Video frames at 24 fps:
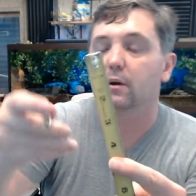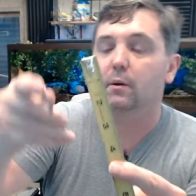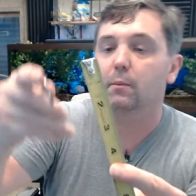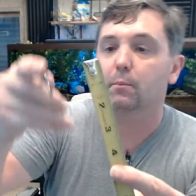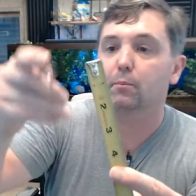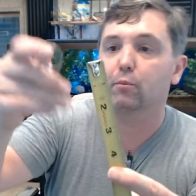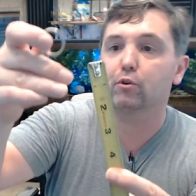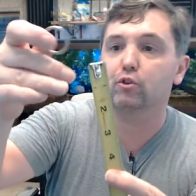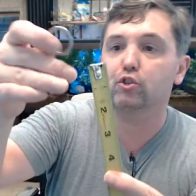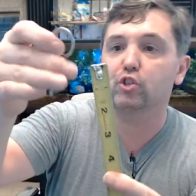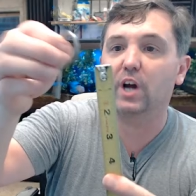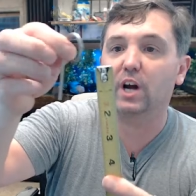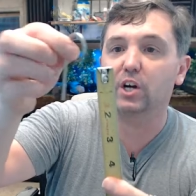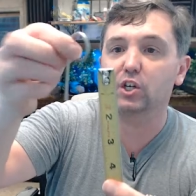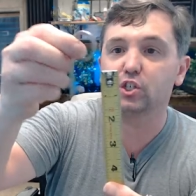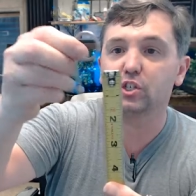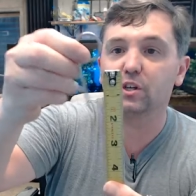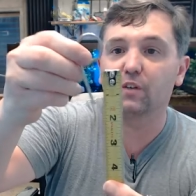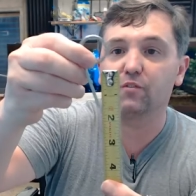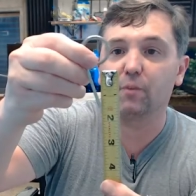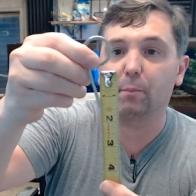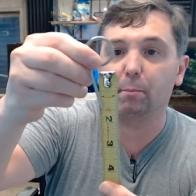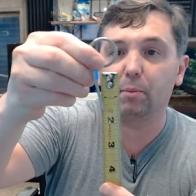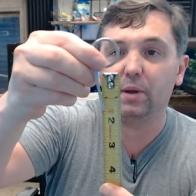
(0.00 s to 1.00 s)

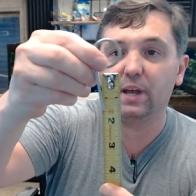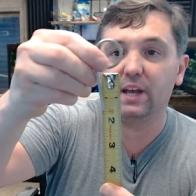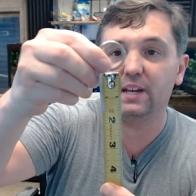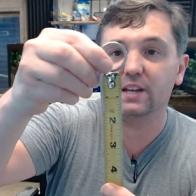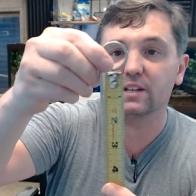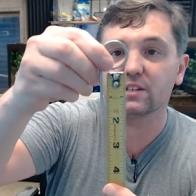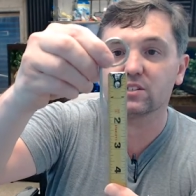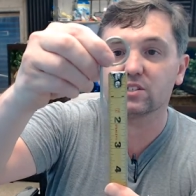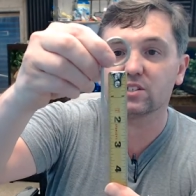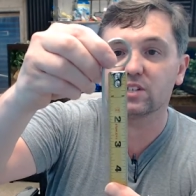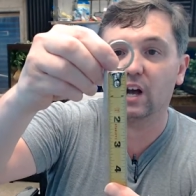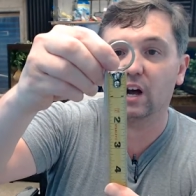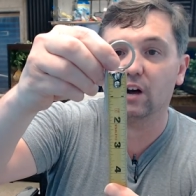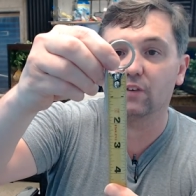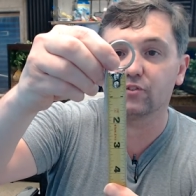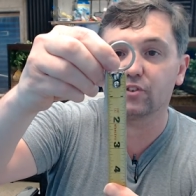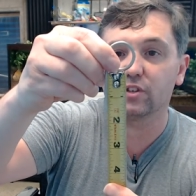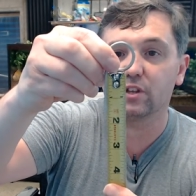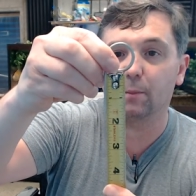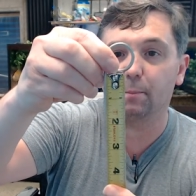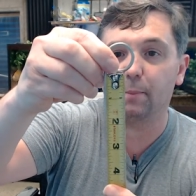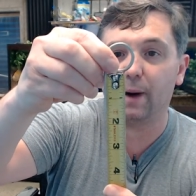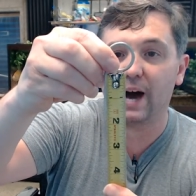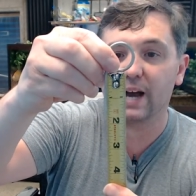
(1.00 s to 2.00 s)
Projection of the pin itself
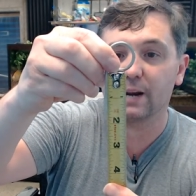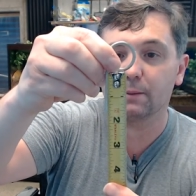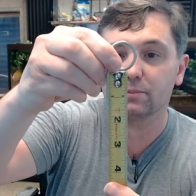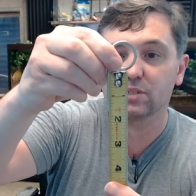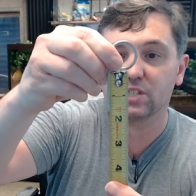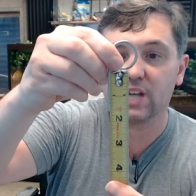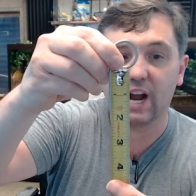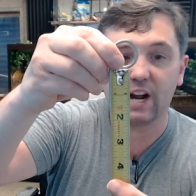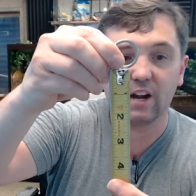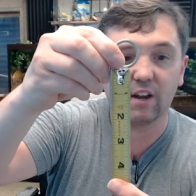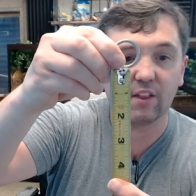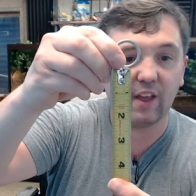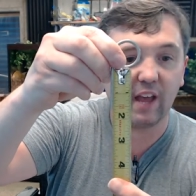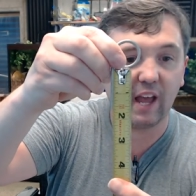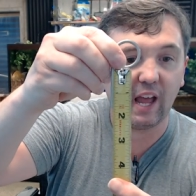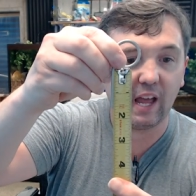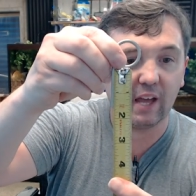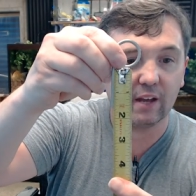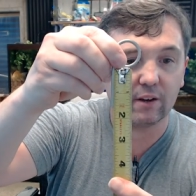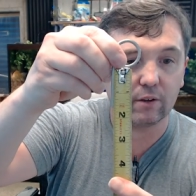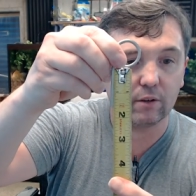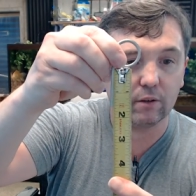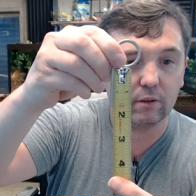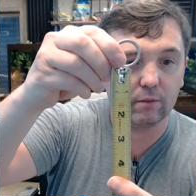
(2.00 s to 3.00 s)
to the bottom side of the
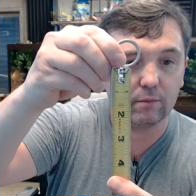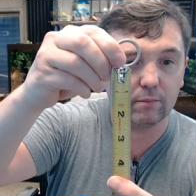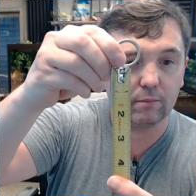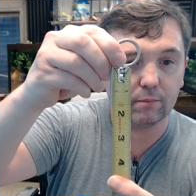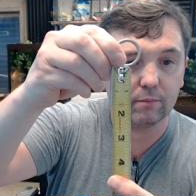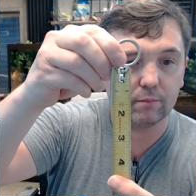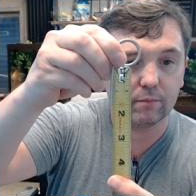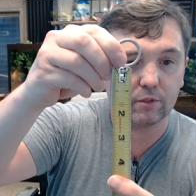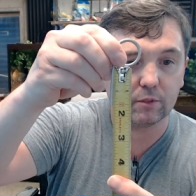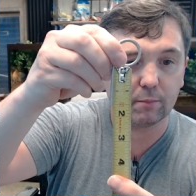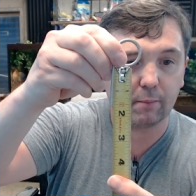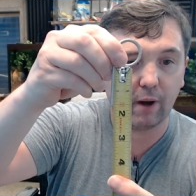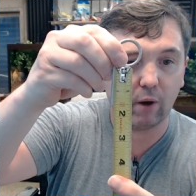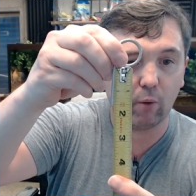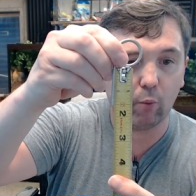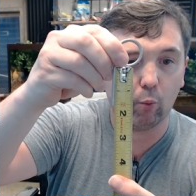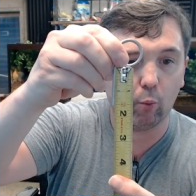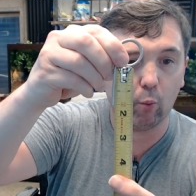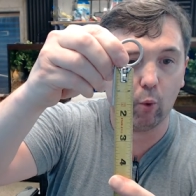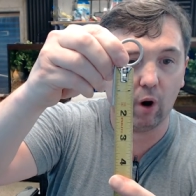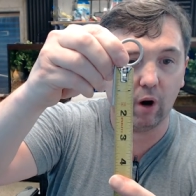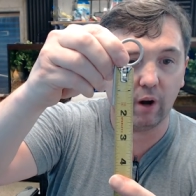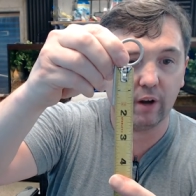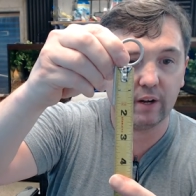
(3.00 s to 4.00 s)
handle is about
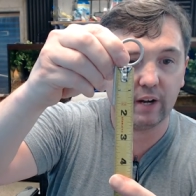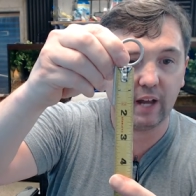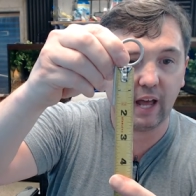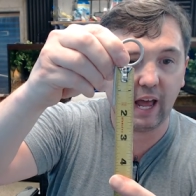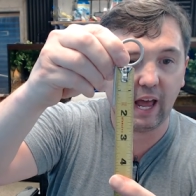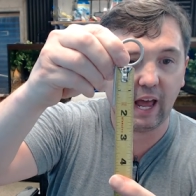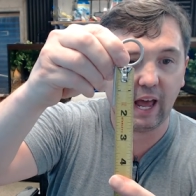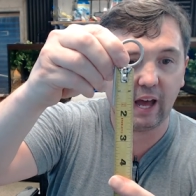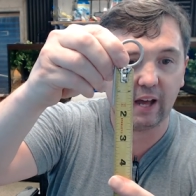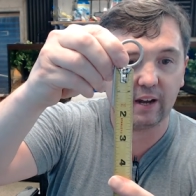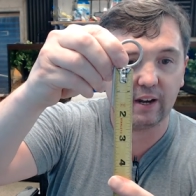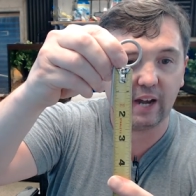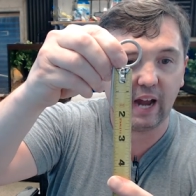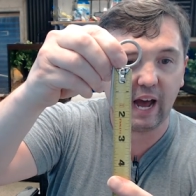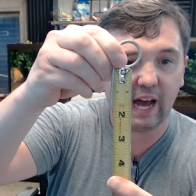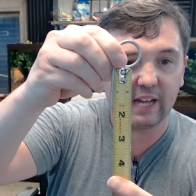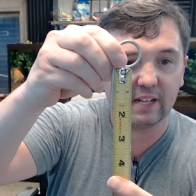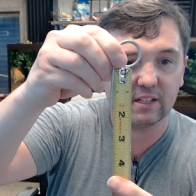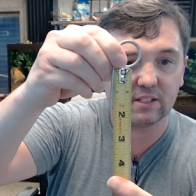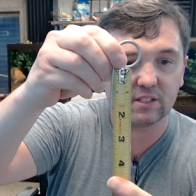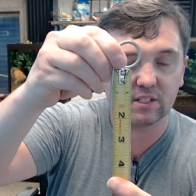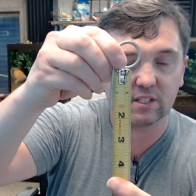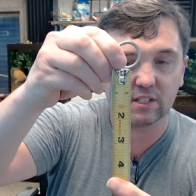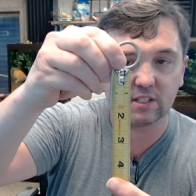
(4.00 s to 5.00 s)
1
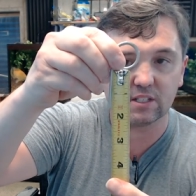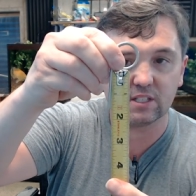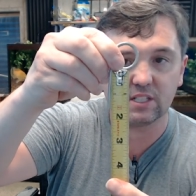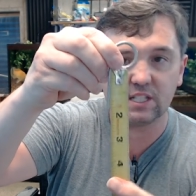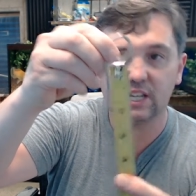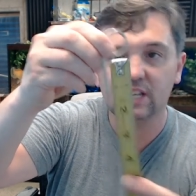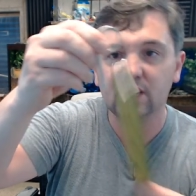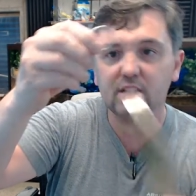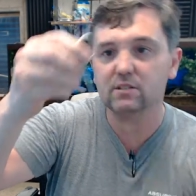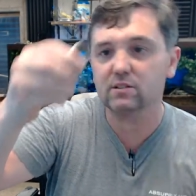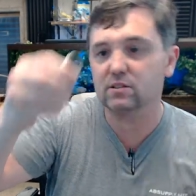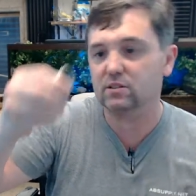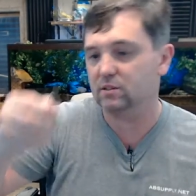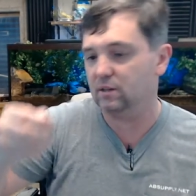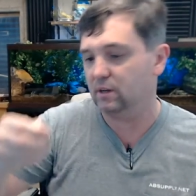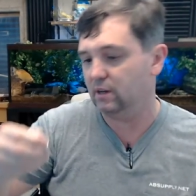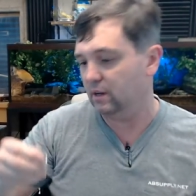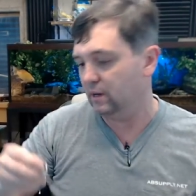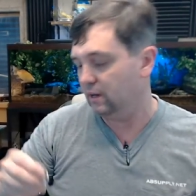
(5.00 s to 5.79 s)
9/16.